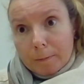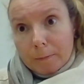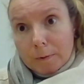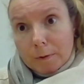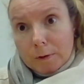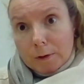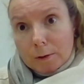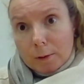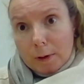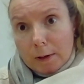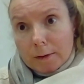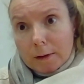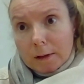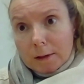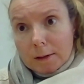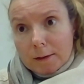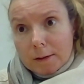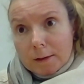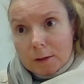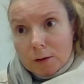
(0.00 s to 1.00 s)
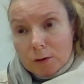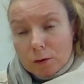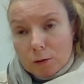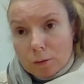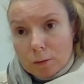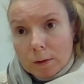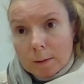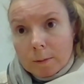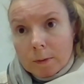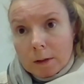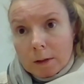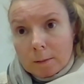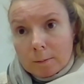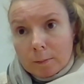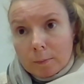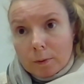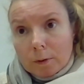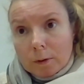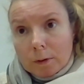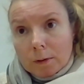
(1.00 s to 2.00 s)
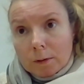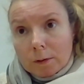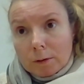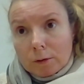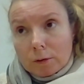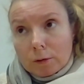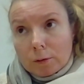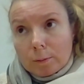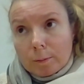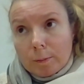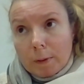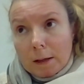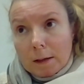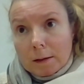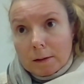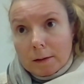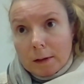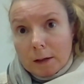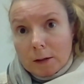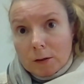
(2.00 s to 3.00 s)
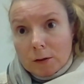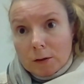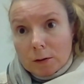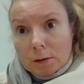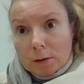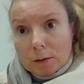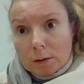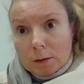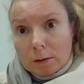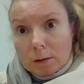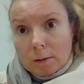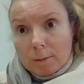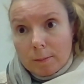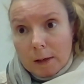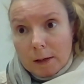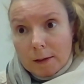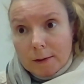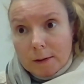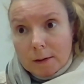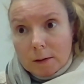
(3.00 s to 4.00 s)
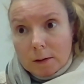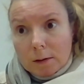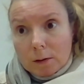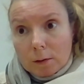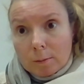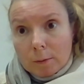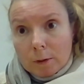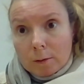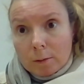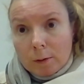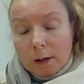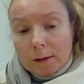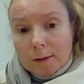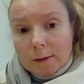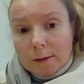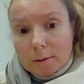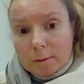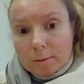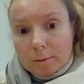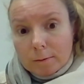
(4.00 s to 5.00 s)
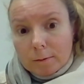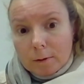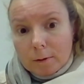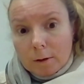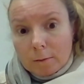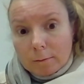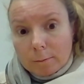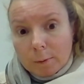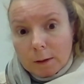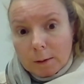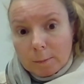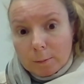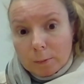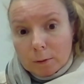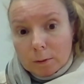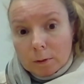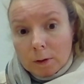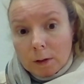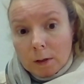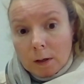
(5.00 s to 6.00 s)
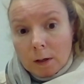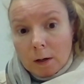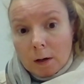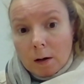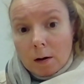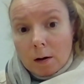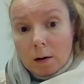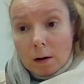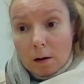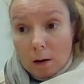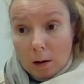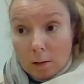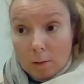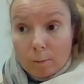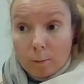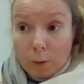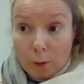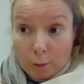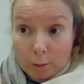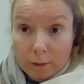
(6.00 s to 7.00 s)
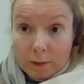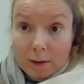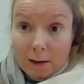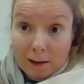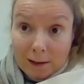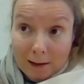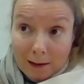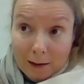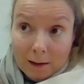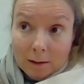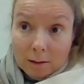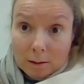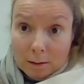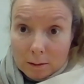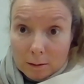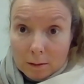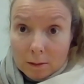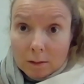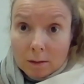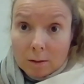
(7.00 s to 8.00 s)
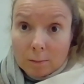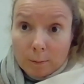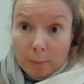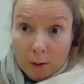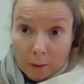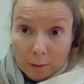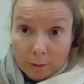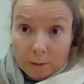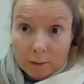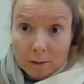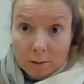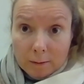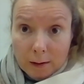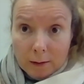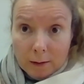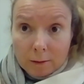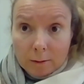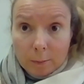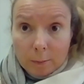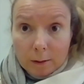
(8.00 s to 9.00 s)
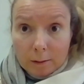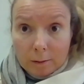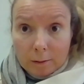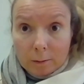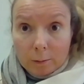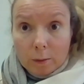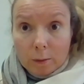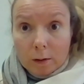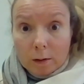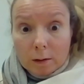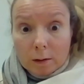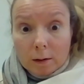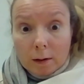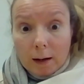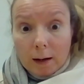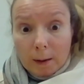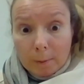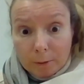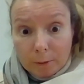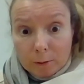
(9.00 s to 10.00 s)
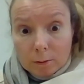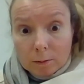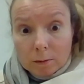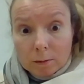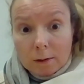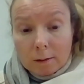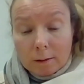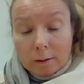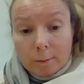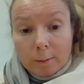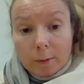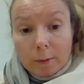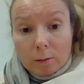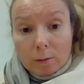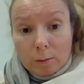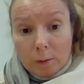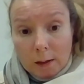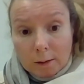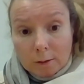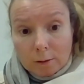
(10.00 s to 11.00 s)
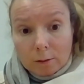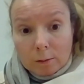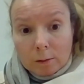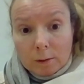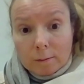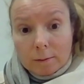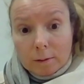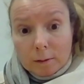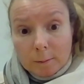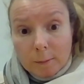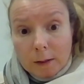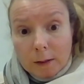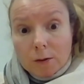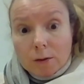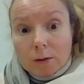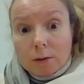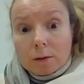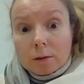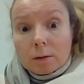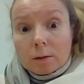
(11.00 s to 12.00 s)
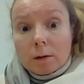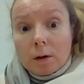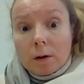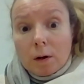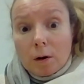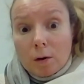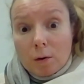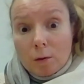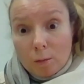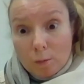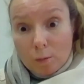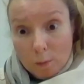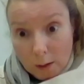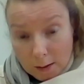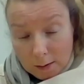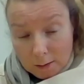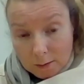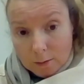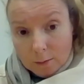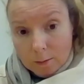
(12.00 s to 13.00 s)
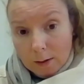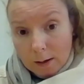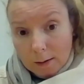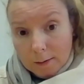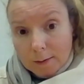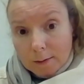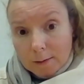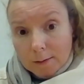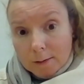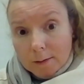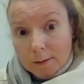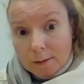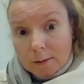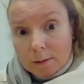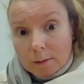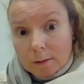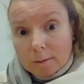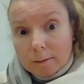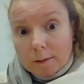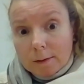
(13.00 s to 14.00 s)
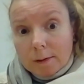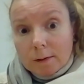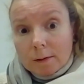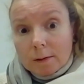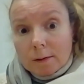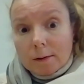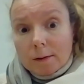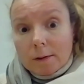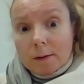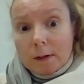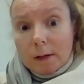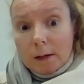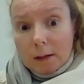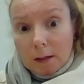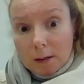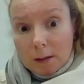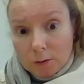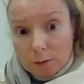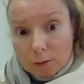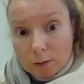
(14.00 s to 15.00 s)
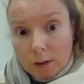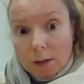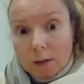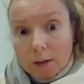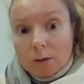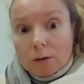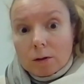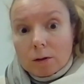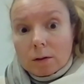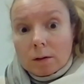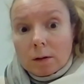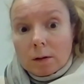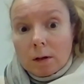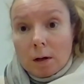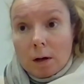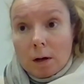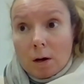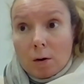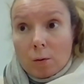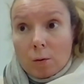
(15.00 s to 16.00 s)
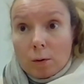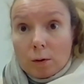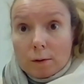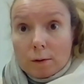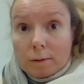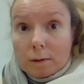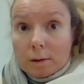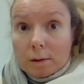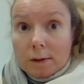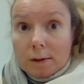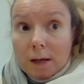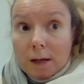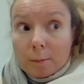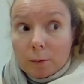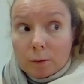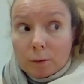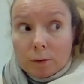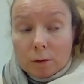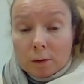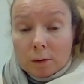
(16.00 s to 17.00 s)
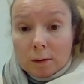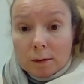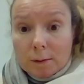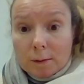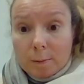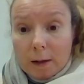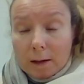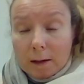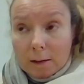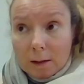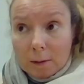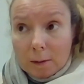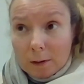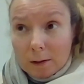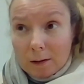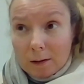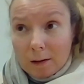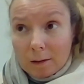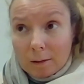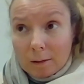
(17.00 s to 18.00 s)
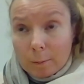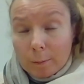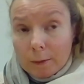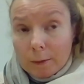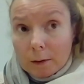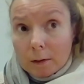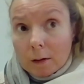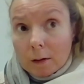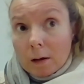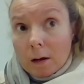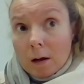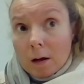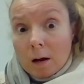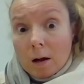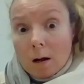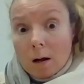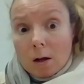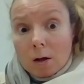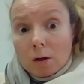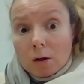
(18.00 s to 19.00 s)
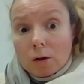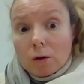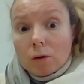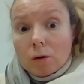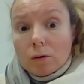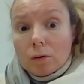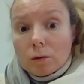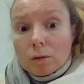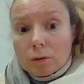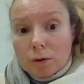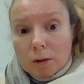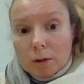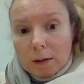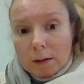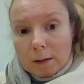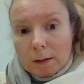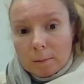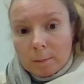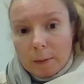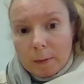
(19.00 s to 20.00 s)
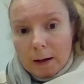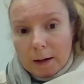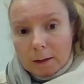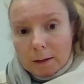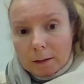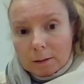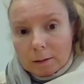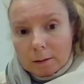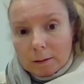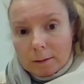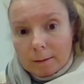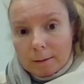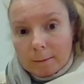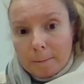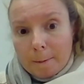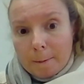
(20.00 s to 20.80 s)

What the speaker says: So I think it's extremely important to pay attention to the basic human rights of people, both, again, the positive aspects where absolutely it's about right to information, right to access to services like education, which, for example, during this pandemic has been hugely impacted.